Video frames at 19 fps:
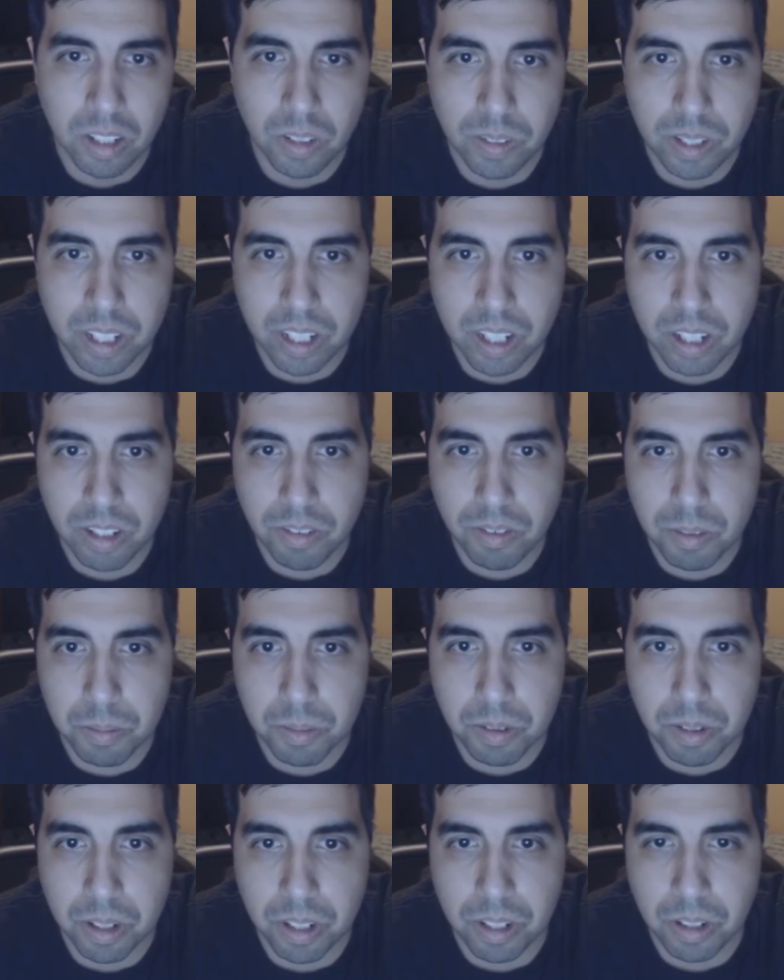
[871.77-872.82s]
All we can hear
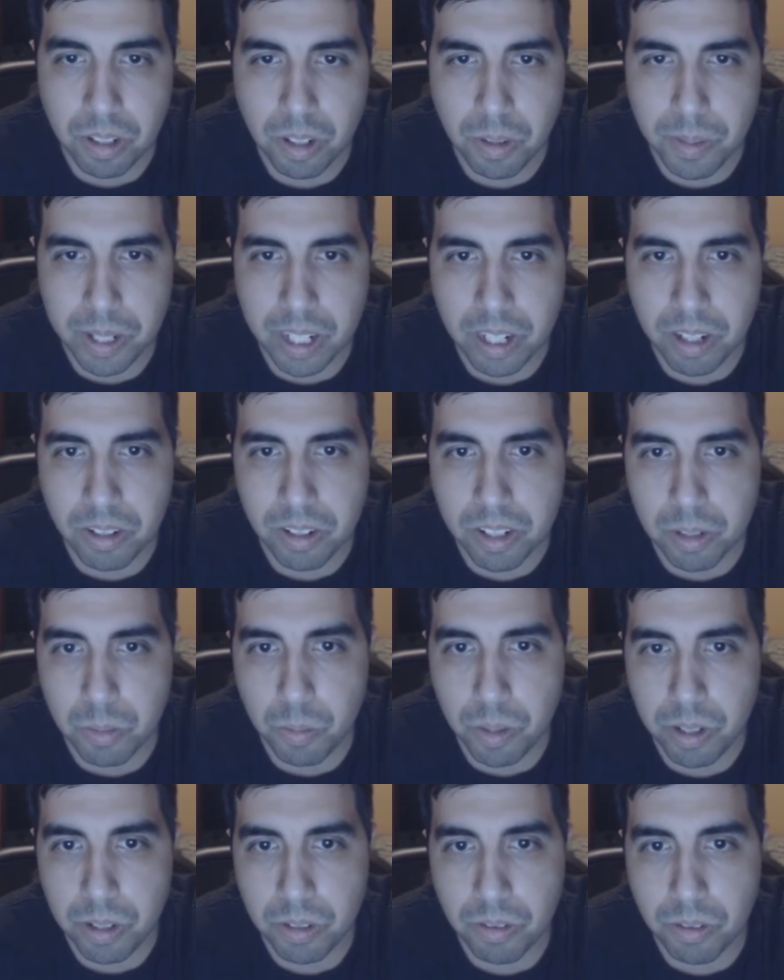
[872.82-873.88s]
from all we can hear are
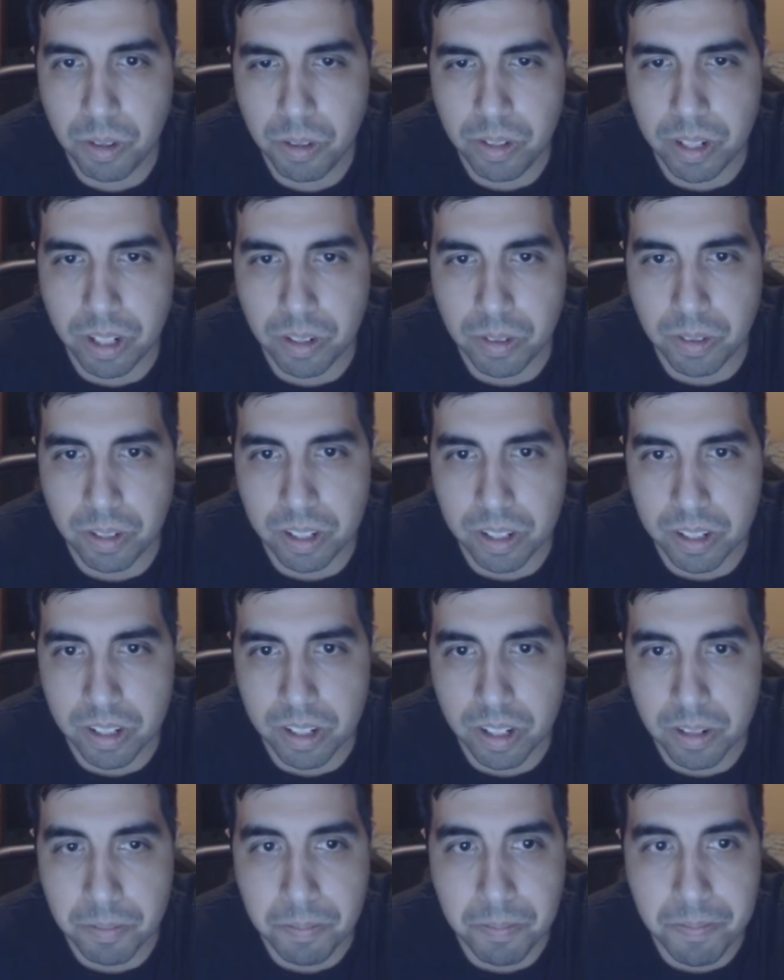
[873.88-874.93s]
some weird groaning
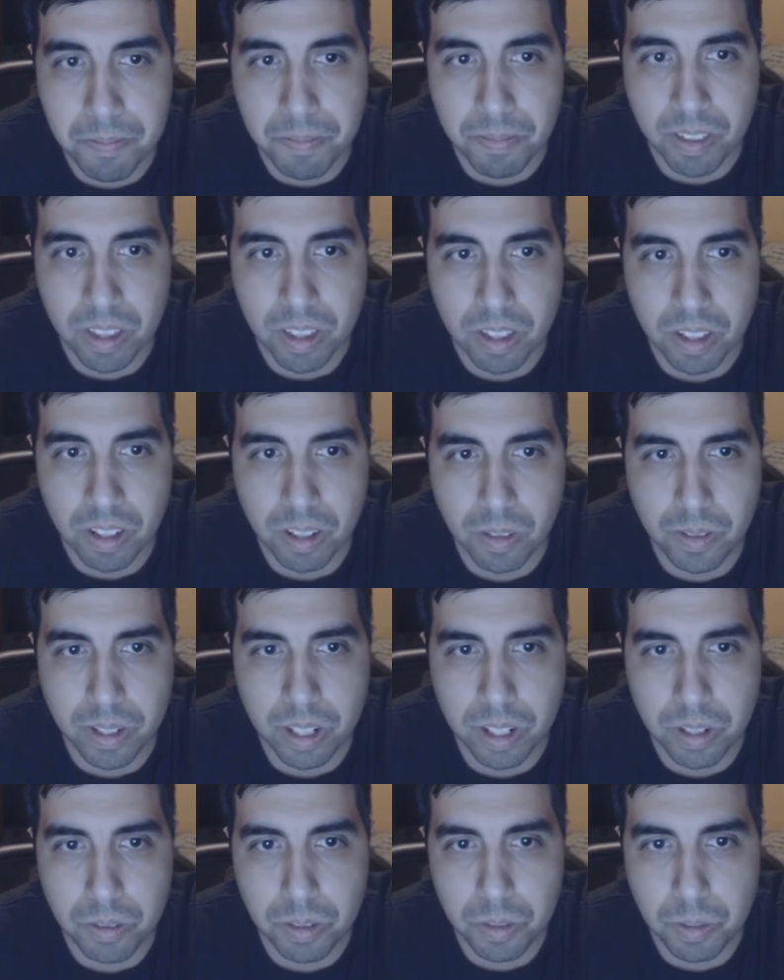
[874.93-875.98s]
noises. All
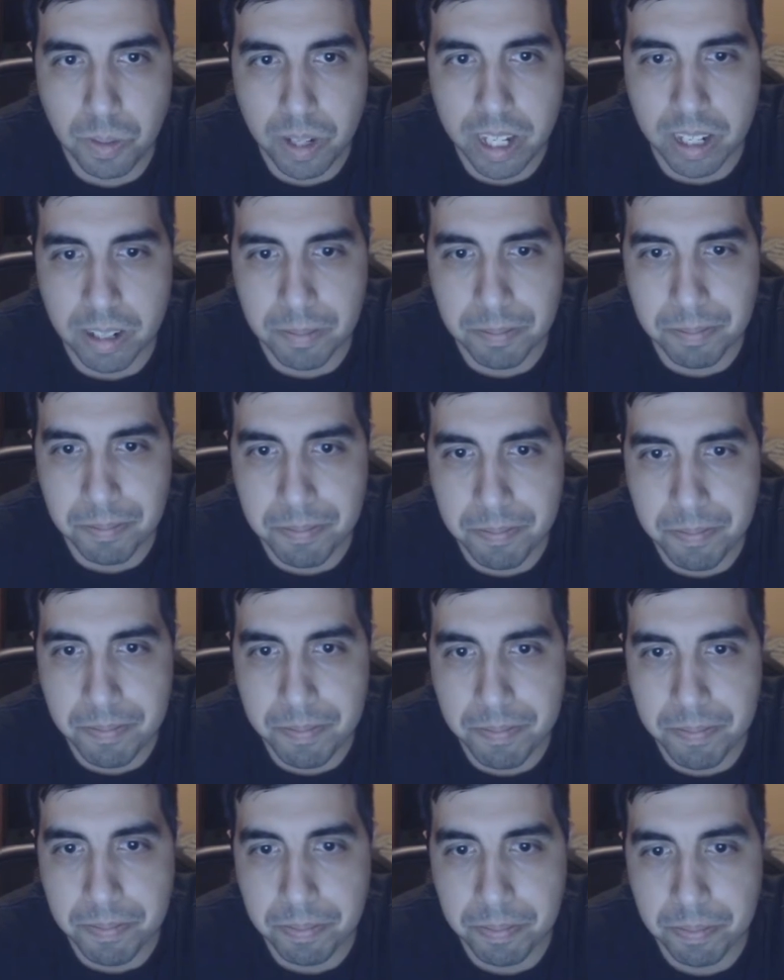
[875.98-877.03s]
we can do is wait.
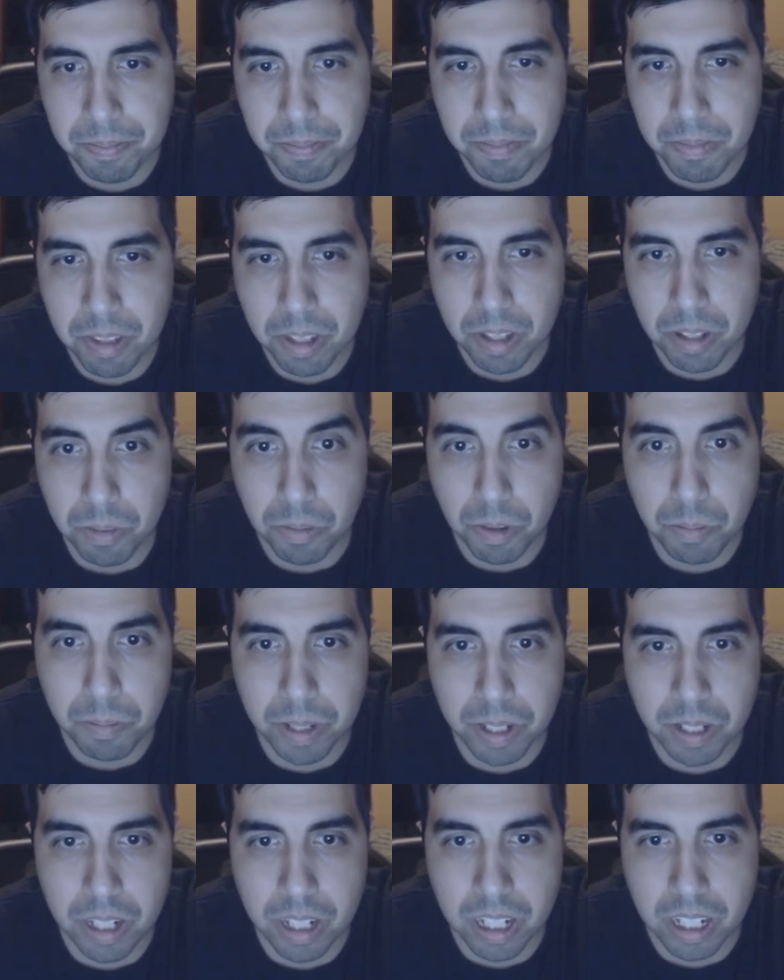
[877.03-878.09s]
It won't
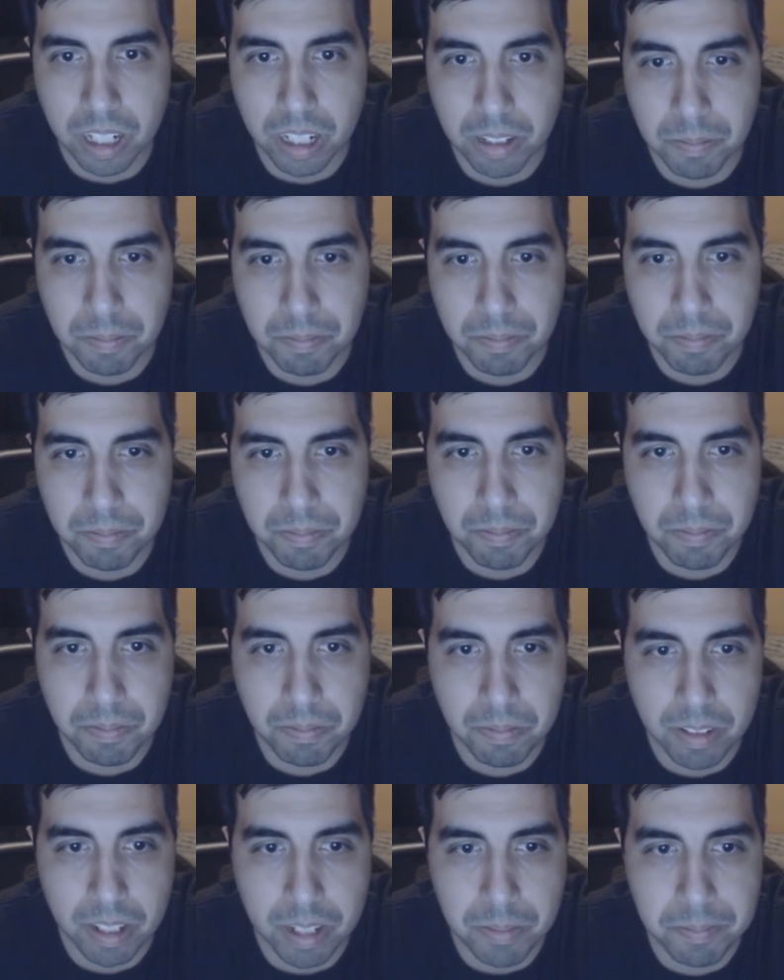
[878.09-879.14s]
be long.
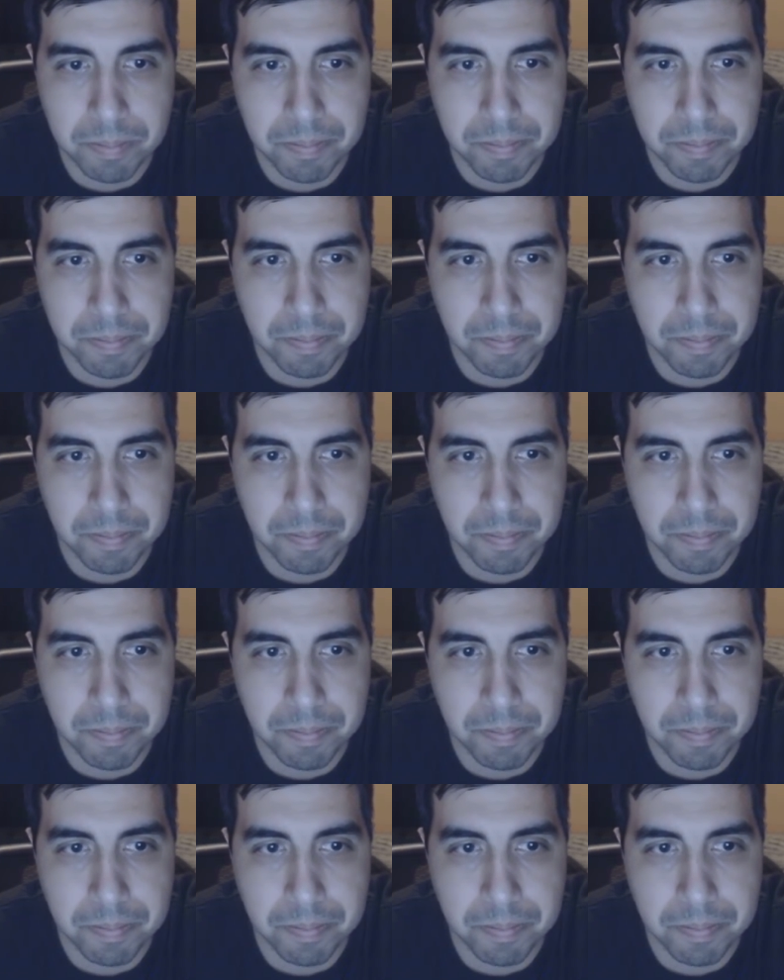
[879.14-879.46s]
Yep.